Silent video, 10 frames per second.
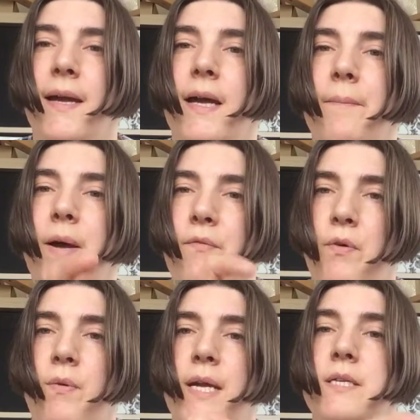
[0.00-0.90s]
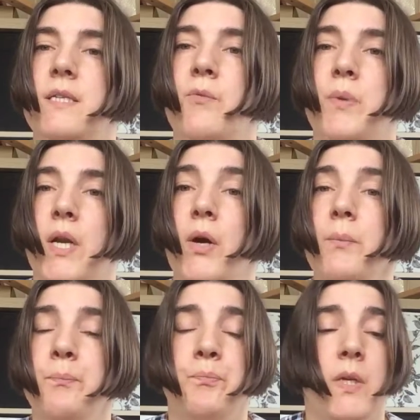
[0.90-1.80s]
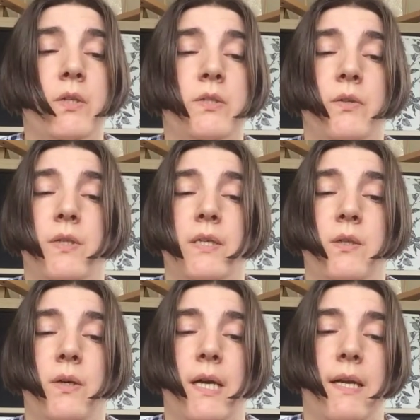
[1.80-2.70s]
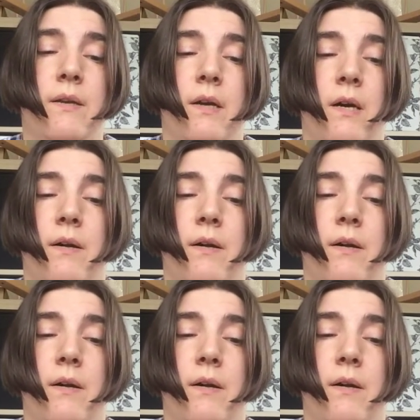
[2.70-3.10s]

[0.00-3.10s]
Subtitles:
I will write it down below so that you can